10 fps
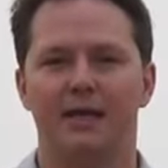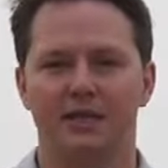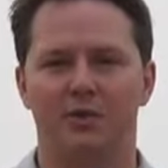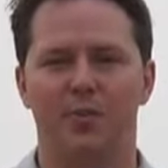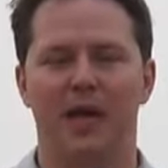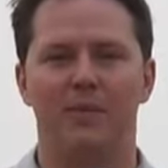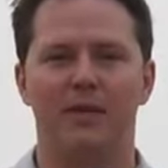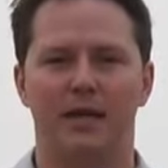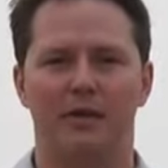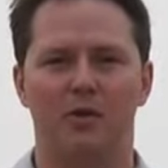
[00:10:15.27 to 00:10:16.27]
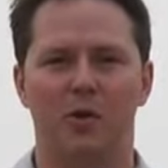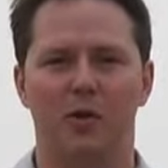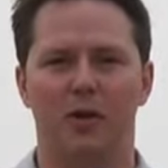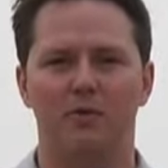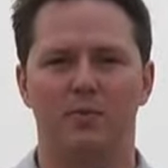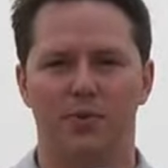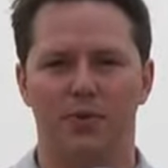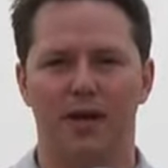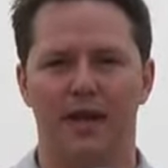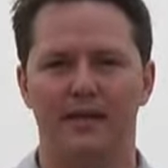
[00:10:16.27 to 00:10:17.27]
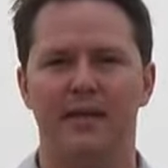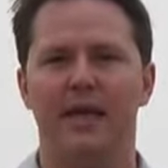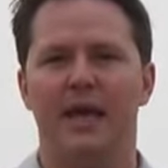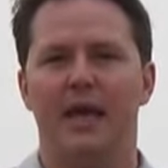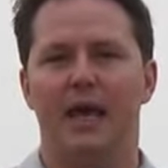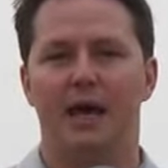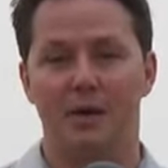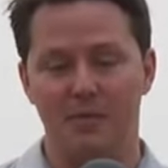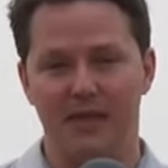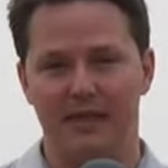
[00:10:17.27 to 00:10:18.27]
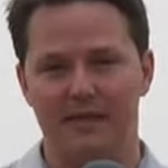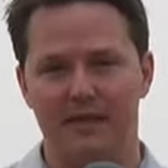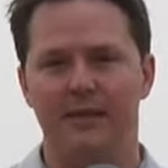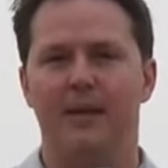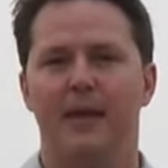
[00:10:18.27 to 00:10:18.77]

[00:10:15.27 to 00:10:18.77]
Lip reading: initial payment that'll go out per head immediately.